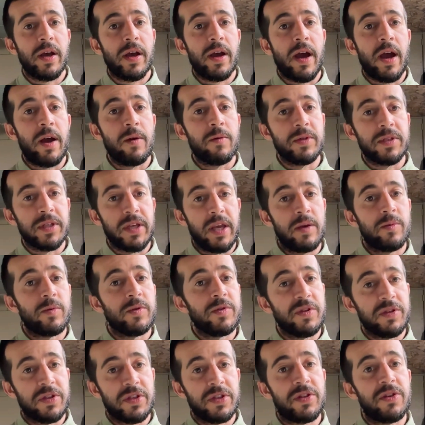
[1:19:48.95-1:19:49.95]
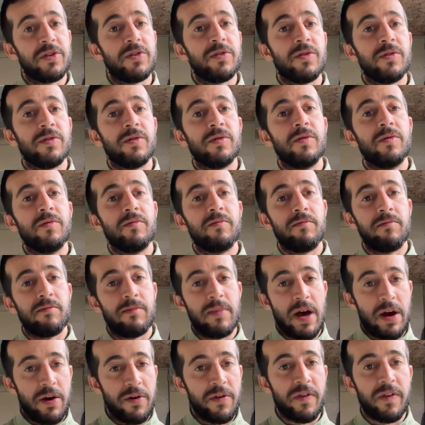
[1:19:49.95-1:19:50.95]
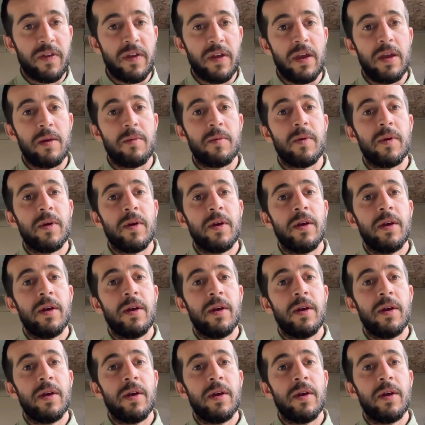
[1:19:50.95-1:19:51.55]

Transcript: I was able to still mouth tape.